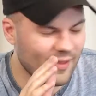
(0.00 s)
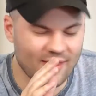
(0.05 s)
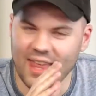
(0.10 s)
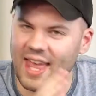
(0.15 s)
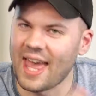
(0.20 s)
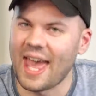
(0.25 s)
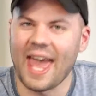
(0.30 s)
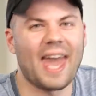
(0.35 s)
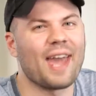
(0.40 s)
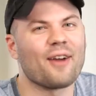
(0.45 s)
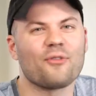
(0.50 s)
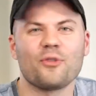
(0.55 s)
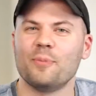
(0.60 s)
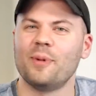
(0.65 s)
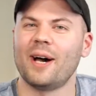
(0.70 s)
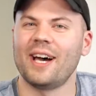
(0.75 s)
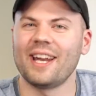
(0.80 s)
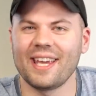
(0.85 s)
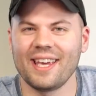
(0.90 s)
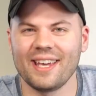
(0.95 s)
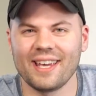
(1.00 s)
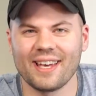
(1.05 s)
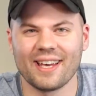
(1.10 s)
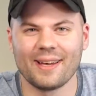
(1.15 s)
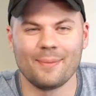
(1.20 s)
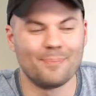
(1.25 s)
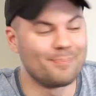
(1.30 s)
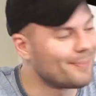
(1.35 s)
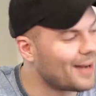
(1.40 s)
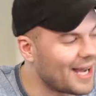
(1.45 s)
Hey everybody,
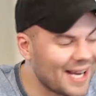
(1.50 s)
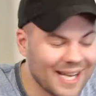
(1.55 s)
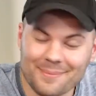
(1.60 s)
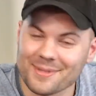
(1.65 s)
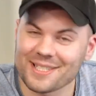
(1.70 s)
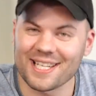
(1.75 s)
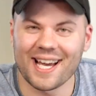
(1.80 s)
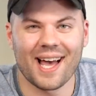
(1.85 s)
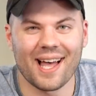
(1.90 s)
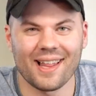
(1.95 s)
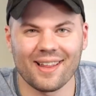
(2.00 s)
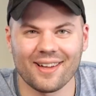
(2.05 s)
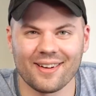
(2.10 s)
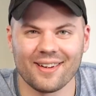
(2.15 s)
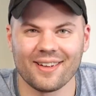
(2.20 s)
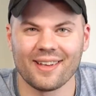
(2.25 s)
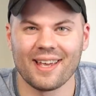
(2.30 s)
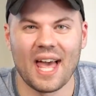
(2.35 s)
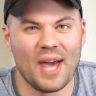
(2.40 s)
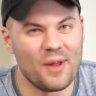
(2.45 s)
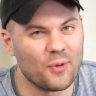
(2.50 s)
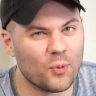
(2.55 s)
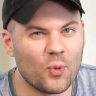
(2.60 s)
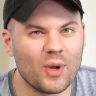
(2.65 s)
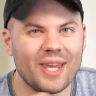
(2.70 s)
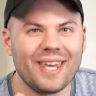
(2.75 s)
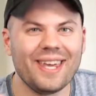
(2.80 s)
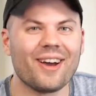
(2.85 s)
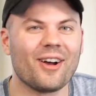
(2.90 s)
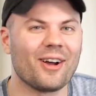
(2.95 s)
my name's Tyler, and
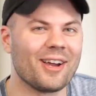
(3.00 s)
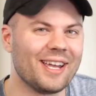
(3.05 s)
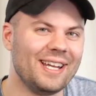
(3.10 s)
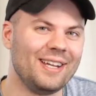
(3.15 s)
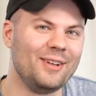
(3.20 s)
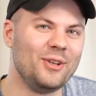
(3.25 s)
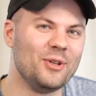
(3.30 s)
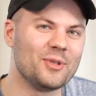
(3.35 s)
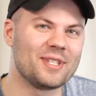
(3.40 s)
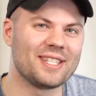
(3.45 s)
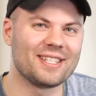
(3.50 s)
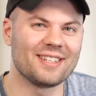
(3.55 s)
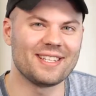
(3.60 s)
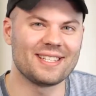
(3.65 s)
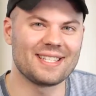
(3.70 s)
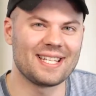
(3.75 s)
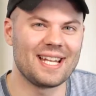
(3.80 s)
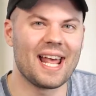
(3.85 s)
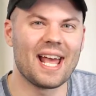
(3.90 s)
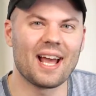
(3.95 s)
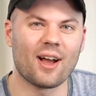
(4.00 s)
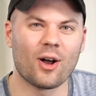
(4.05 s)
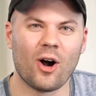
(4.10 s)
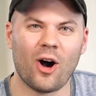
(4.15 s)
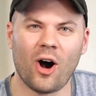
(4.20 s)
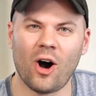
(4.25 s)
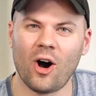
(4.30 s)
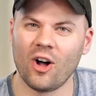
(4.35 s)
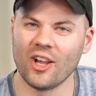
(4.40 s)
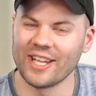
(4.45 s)
we are in a new series today
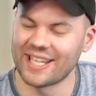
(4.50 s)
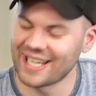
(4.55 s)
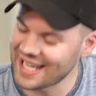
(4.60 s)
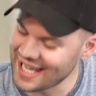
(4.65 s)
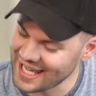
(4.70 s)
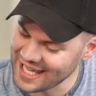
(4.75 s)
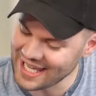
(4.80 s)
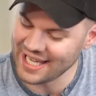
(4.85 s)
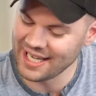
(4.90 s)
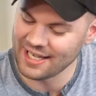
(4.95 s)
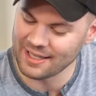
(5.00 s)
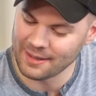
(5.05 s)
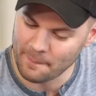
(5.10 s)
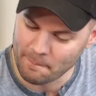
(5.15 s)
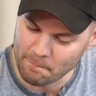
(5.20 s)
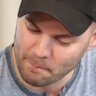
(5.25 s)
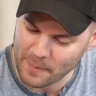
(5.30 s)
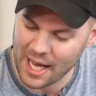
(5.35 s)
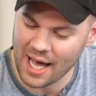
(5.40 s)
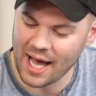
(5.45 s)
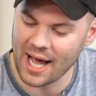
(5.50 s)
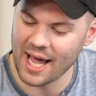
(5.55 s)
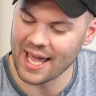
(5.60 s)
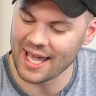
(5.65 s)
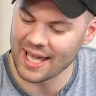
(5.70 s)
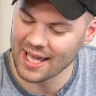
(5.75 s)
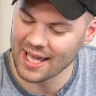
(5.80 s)
called In My